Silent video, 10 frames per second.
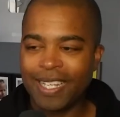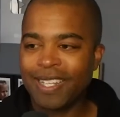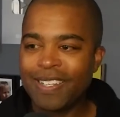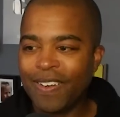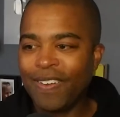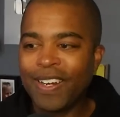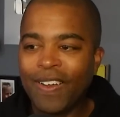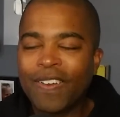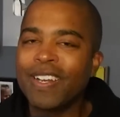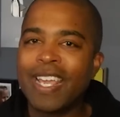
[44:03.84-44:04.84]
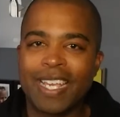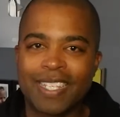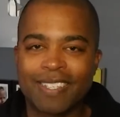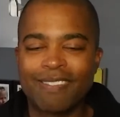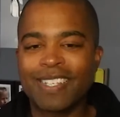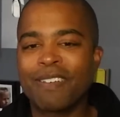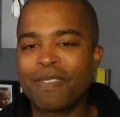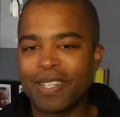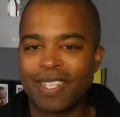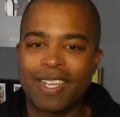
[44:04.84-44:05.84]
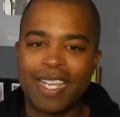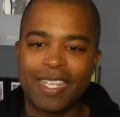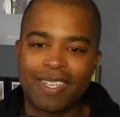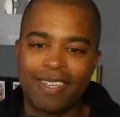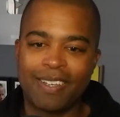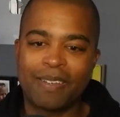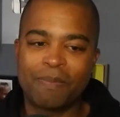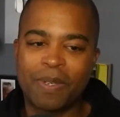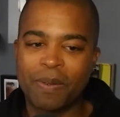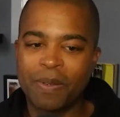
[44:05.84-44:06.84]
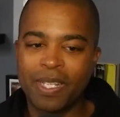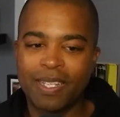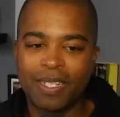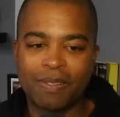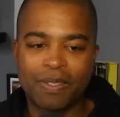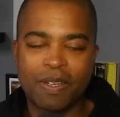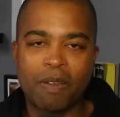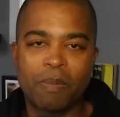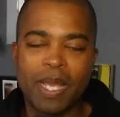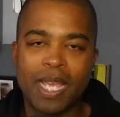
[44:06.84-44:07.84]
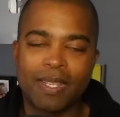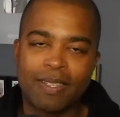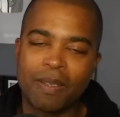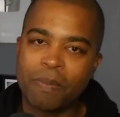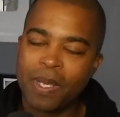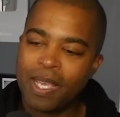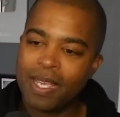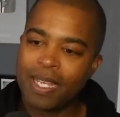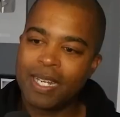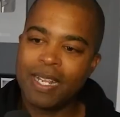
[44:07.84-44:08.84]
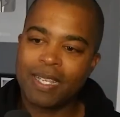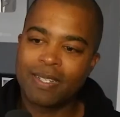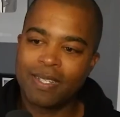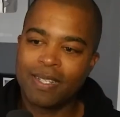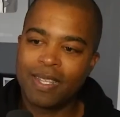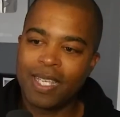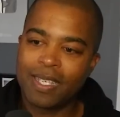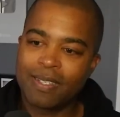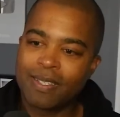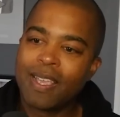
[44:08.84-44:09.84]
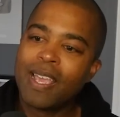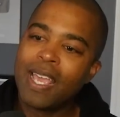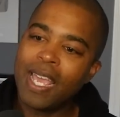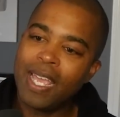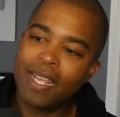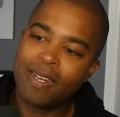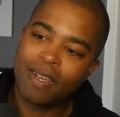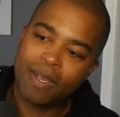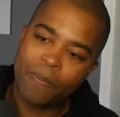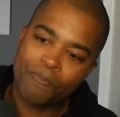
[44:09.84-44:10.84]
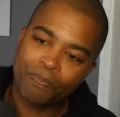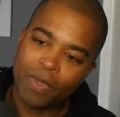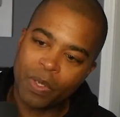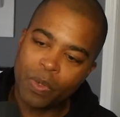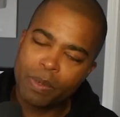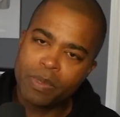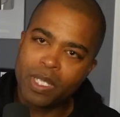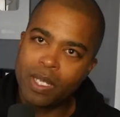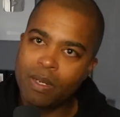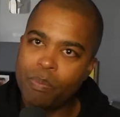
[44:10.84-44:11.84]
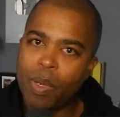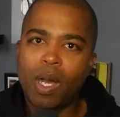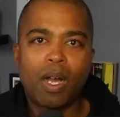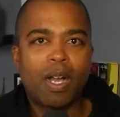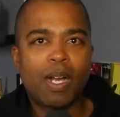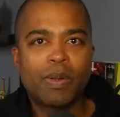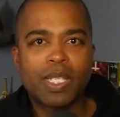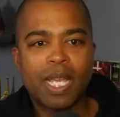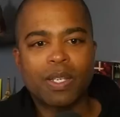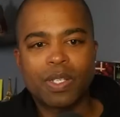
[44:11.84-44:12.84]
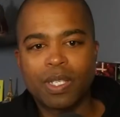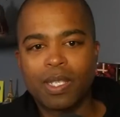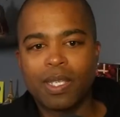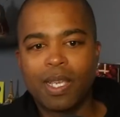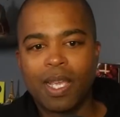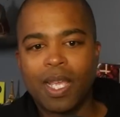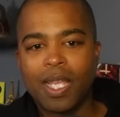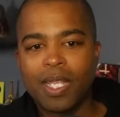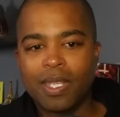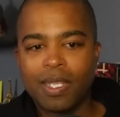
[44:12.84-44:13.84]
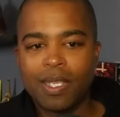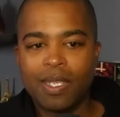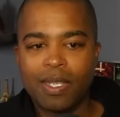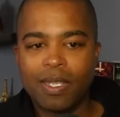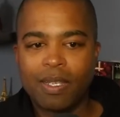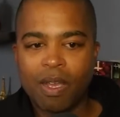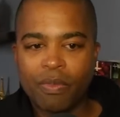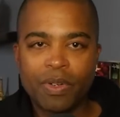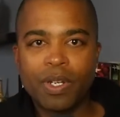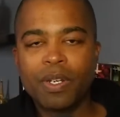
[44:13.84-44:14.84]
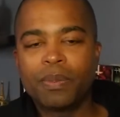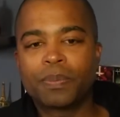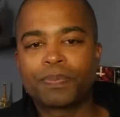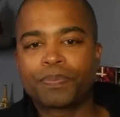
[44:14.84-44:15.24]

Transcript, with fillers: and the, you know, it all connects, which I really like. Um, I really like those callback type connection things. And um, the Crimson Paw was actually the governor